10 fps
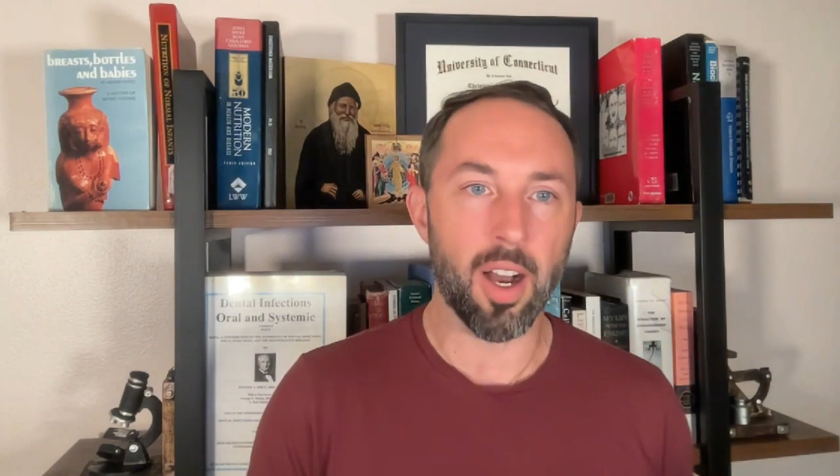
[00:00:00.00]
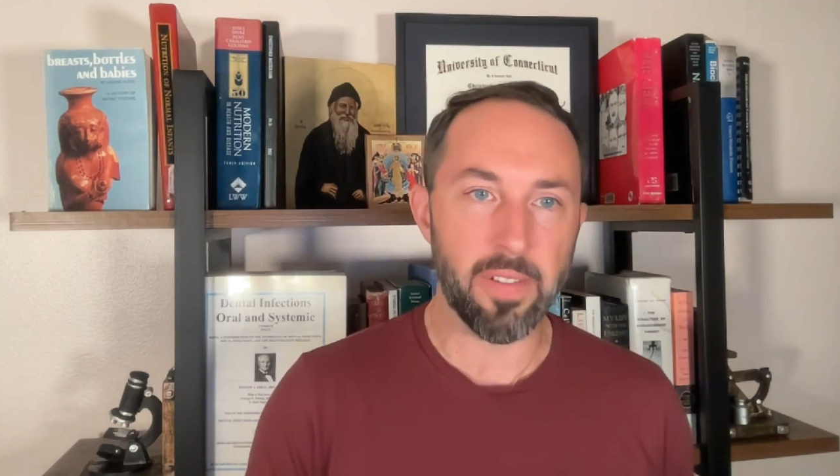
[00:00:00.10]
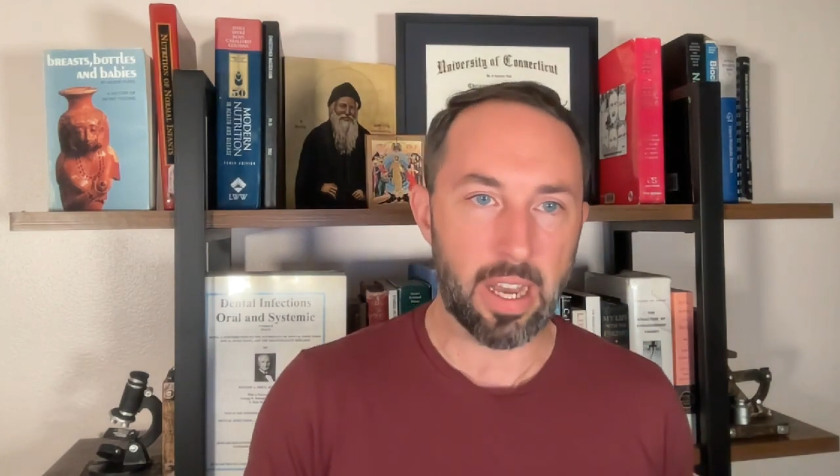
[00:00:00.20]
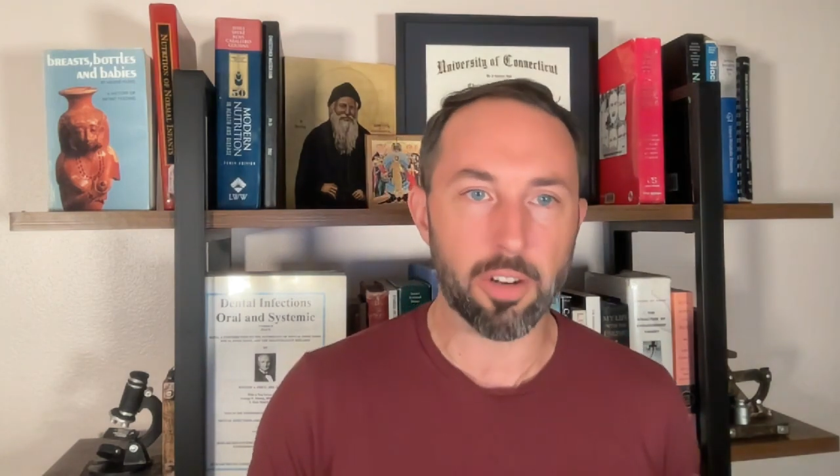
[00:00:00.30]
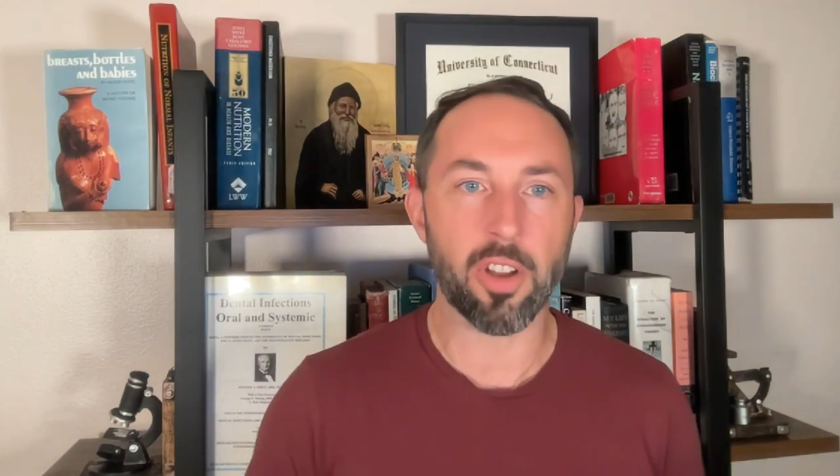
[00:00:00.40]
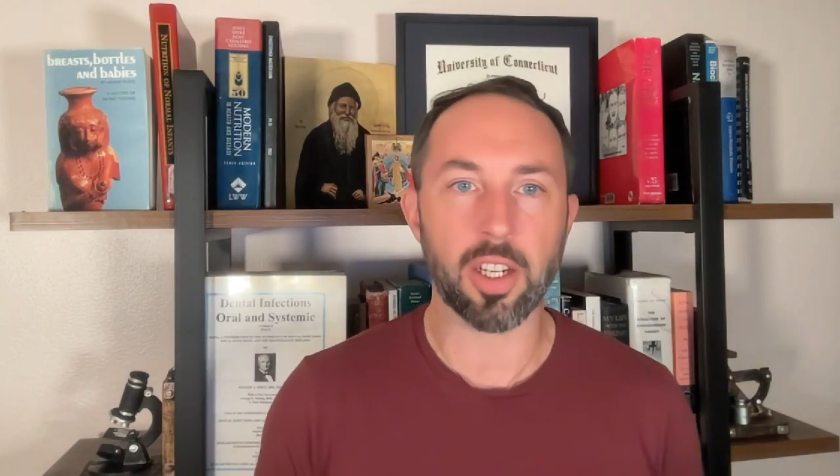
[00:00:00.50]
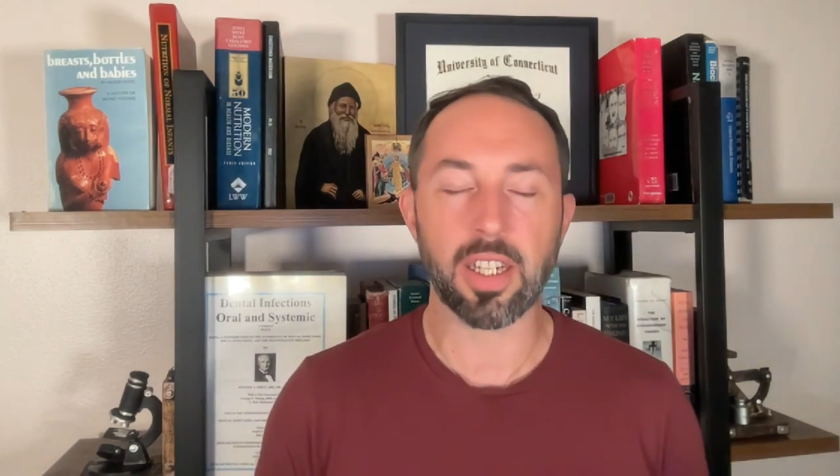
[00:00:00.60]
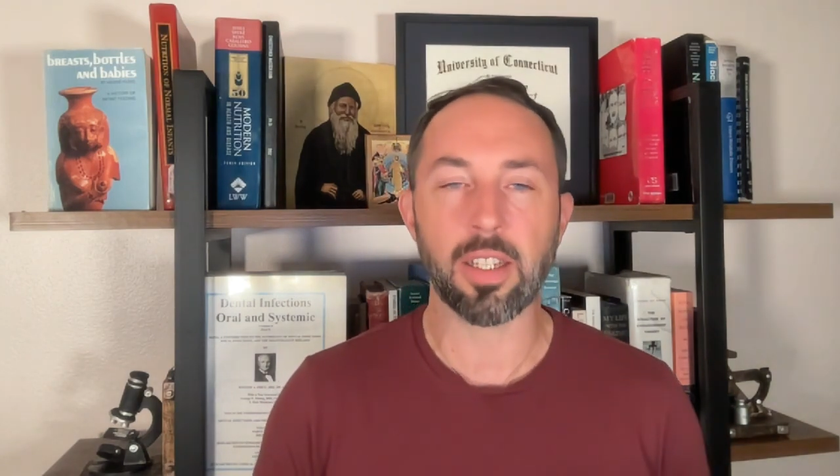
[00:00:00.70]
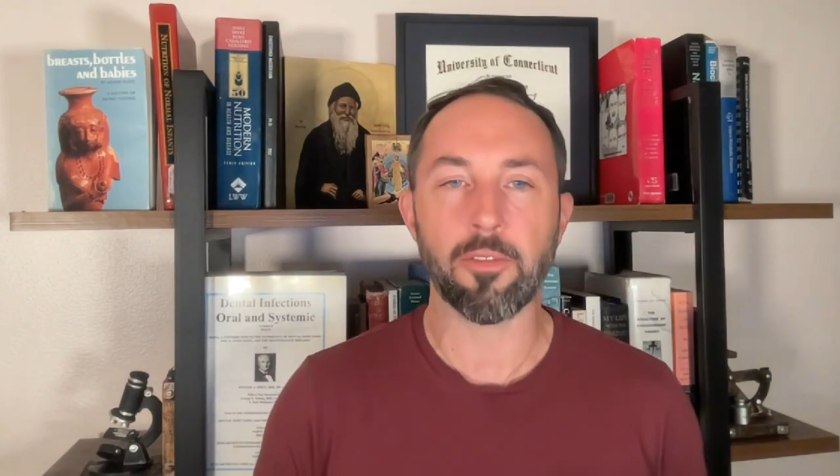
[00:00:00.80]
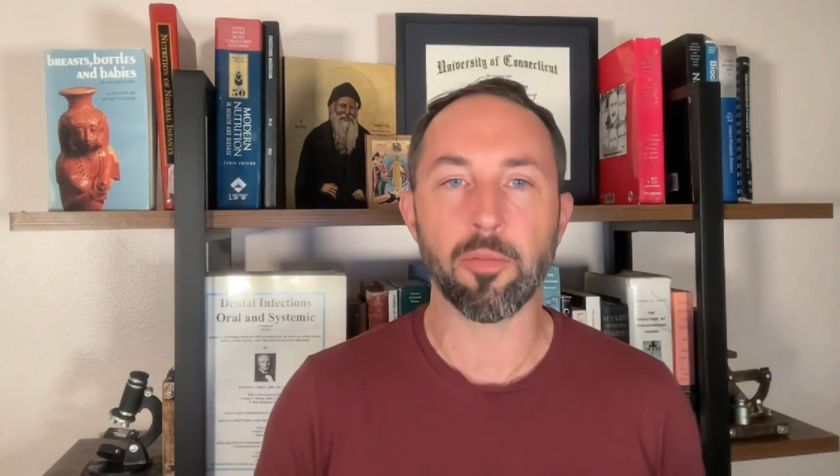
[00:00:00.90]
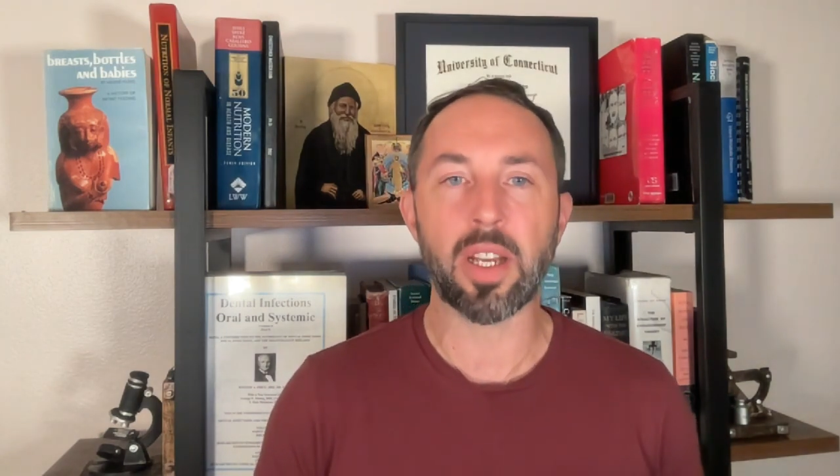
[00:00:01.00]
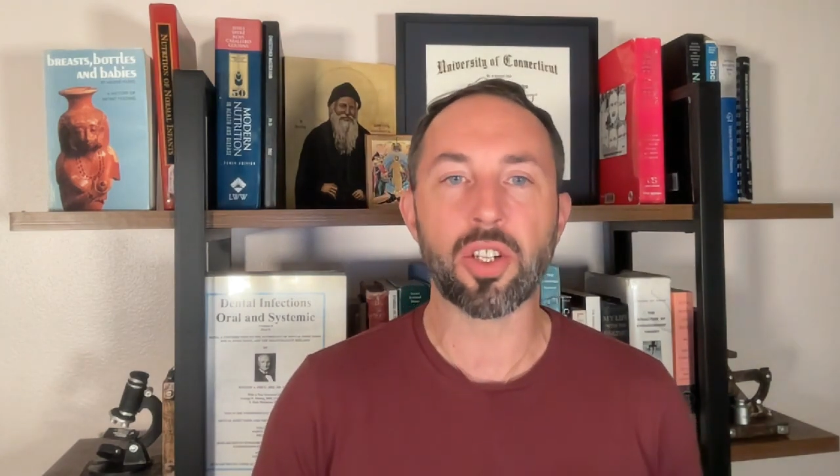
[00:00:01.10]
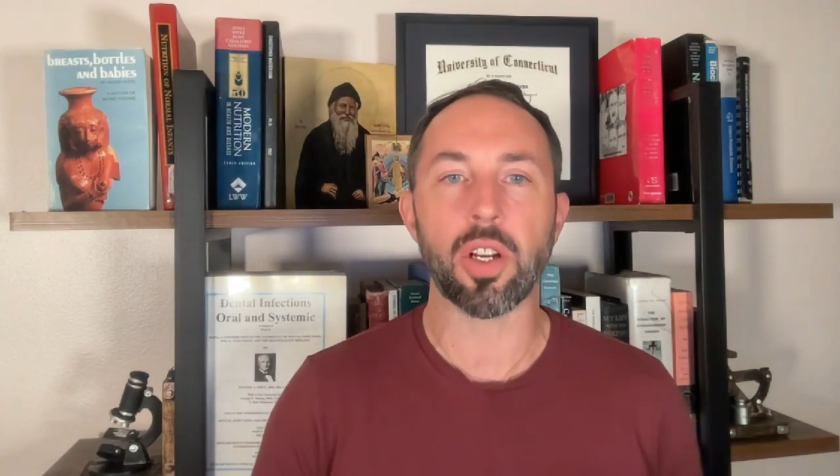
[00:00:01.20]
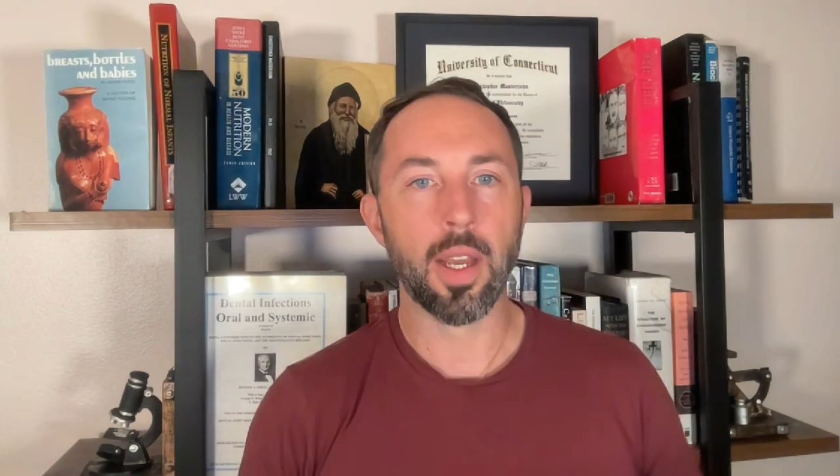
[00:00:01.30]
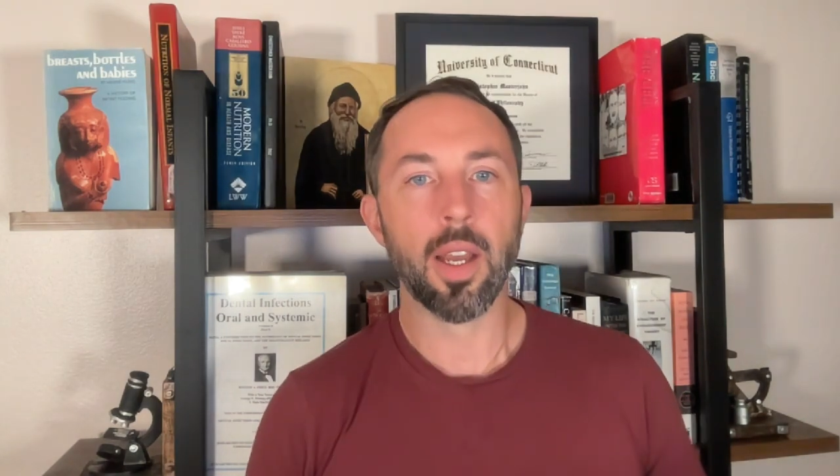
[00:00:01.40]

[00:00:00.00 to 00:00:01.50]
of out of context information.